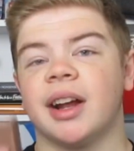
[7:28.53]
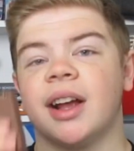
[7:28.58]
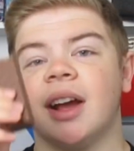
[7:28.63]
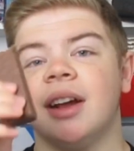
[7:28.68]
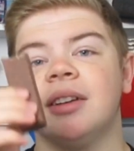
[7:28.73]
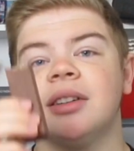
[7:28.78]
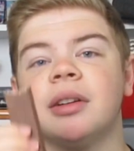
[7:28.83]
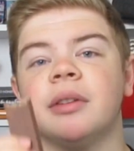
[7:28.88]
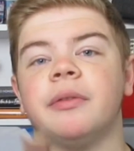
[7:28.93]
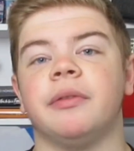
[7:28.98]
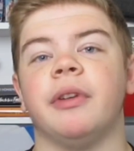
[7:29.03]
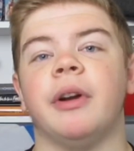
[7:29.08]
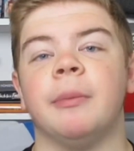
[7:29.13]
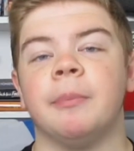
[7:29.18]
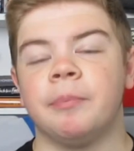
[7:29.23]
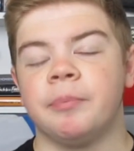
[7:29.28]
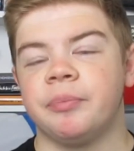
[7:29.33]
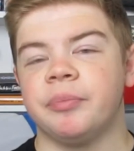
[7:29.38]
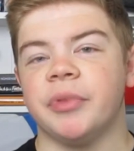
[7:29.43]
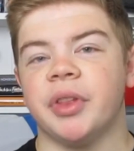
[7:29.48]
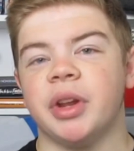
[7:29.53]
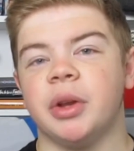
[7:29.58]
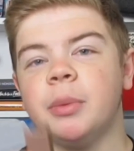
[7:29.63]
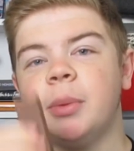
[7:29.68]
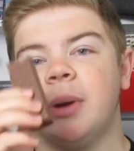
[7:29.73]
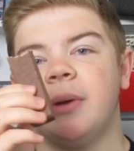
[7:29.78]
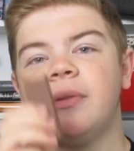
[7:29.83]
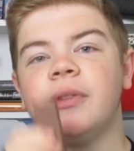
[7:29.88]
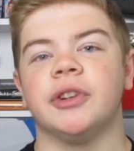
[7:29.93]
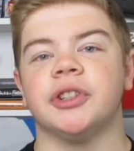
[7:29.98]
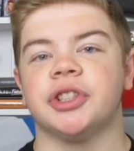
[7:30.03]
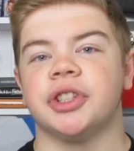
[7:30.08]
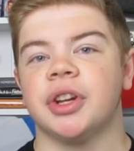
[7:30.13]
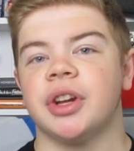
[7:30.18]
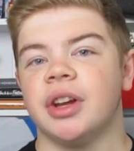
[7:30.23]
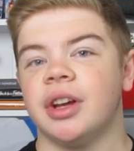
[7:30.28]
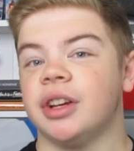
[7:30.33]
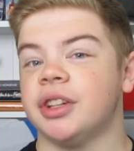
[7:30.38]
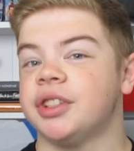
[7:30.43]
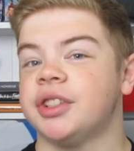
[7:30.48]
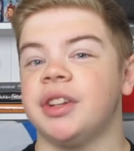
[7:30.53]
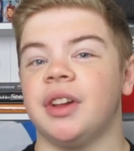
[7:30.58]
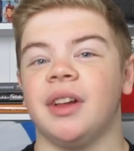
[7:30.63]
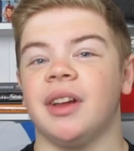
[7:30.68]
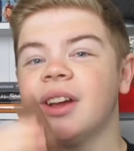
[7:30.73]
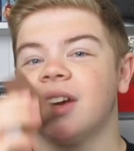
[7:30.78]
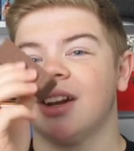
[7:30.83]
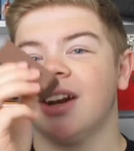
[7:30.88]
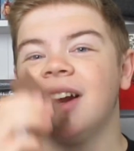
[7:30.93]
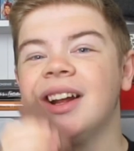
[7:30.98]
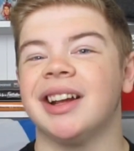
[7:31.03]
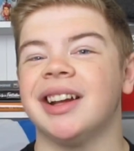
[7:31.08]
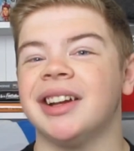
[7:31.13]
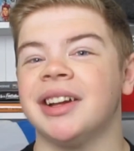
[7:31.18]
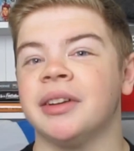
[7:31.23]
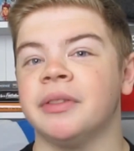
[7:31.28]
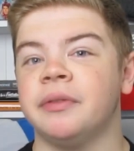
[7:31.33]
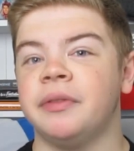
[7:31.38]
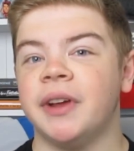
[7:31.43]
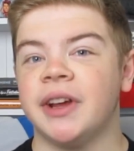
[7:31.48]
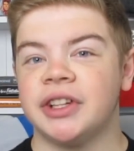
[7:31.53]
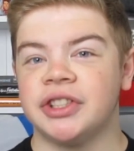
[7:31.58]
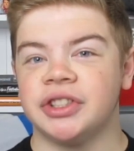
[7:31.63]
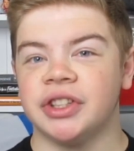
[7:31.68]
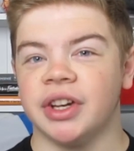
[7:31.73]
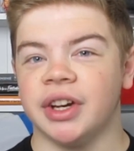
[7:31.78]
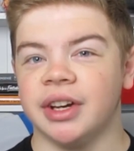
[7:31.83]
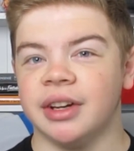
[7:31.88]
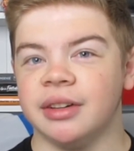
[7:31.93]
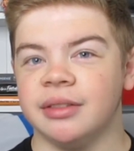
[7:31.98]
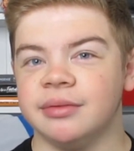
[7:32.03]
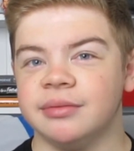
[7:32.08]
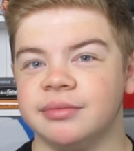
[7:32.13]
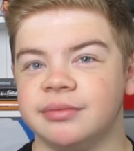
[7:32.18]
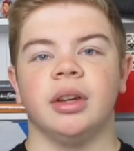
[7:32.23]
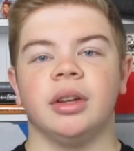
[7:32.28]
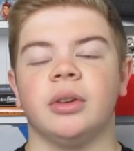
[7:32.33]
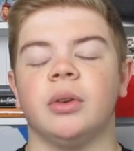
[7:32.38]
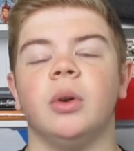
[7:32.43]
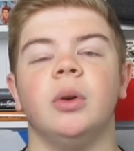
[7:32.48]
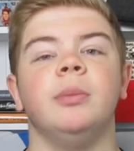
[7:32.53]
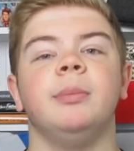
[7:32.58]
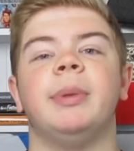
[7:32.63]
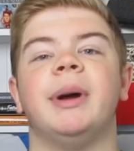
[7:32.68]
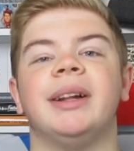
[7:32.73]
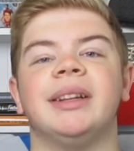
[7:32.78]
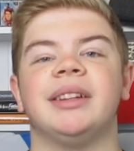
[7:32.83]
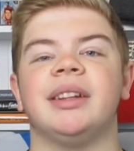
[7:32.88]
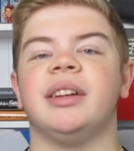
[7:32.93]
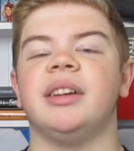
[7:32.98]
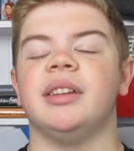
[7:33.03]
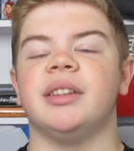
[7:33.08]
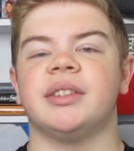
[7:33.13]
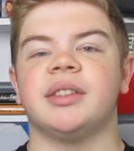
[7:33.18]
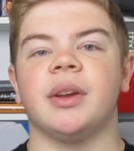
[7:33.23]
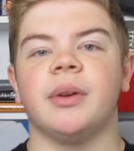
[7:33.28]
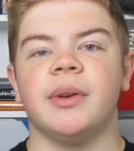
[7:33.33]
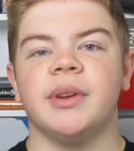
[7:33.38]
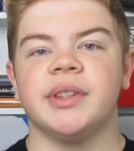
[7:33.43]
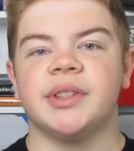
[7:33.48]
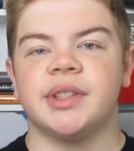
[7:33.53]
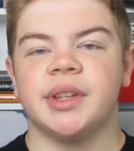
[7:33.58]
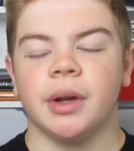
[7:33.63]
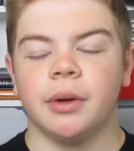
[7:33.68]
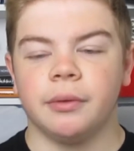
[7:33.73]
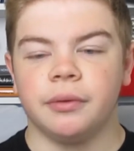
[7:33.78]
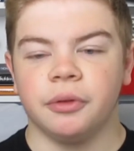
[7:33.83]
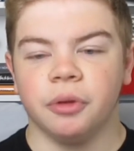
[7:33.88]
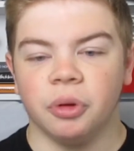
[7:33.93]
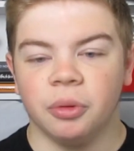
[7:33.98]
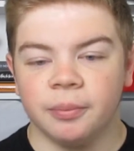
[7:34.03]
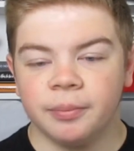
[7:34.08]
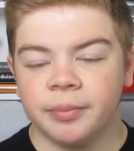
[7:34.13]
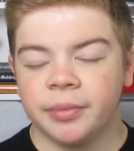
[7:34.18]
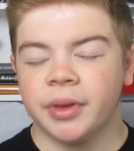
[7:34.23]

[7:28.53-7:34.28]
can confirm that the wafers are still a cracking confectionery. Going back to the result itself though,